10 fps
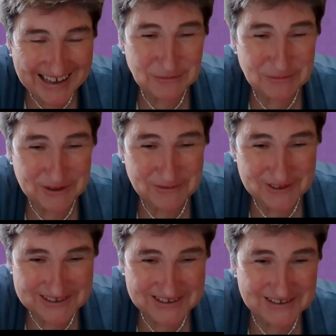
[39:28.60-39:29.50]
Can be
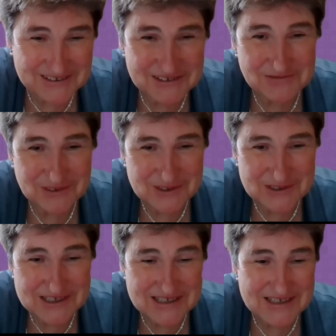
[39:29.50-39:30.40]
recycled
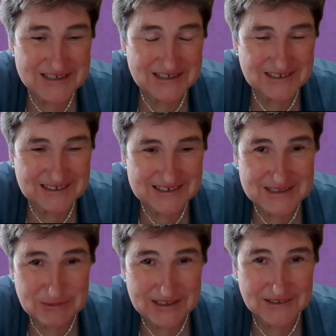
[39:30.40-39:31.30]
versus
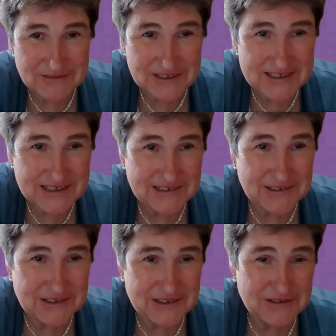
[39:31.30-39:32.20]
is being
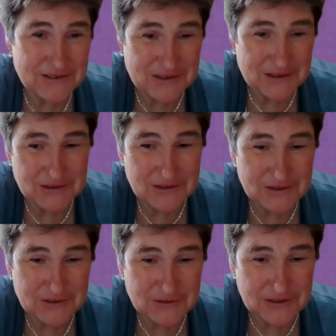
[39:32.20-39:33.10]
recycled. You know, those are
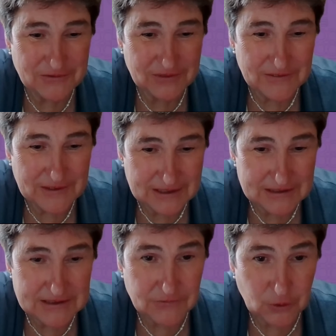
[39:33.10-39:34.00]
two different
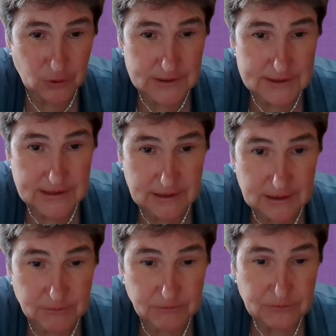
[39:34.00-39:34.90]
things, of course.
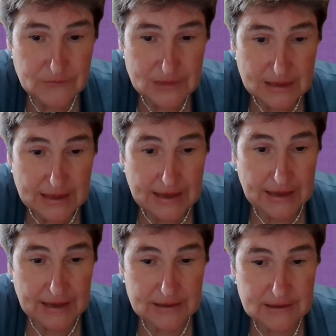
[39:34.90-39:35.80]
Um,
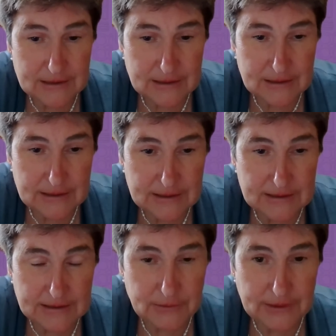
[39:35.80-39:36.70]
and uh,
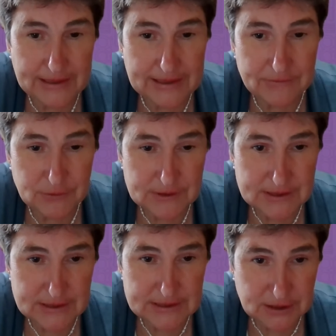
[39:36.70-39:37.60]
you know, I gave you the
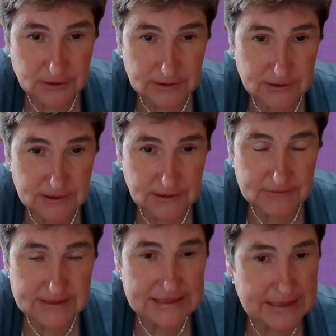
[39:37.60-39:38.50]
statistic earlier. It's
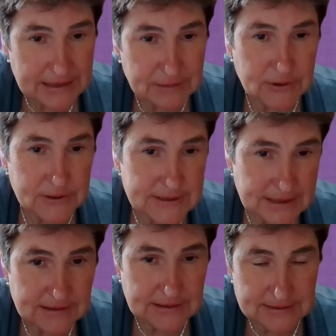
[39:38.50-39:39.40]
often said nine
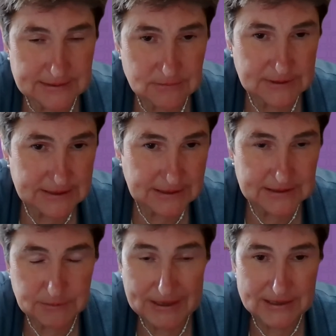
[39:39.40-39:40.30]
percent is recycled.
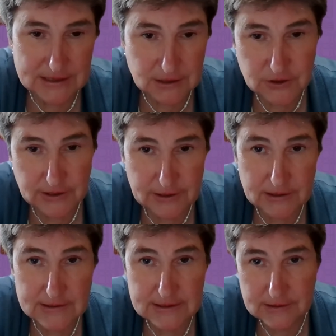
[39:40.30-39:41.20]
It depends. Are you talking
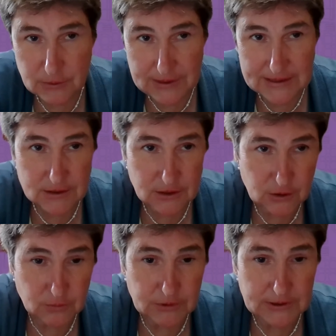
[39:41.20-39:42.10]
just in the U.S. or
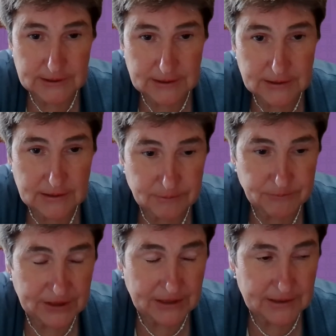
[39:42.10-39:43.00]
globally?
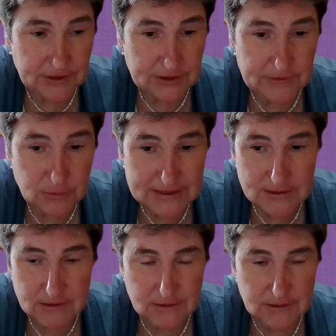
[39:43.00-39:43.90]
Um, and even in the U.S.,
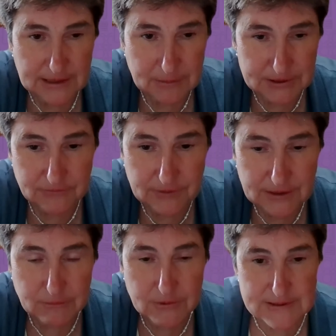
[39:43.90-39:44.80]
there are a couple
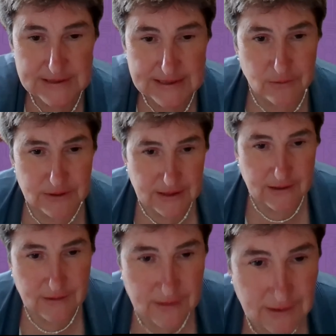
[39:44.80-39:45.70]
different numbers out there.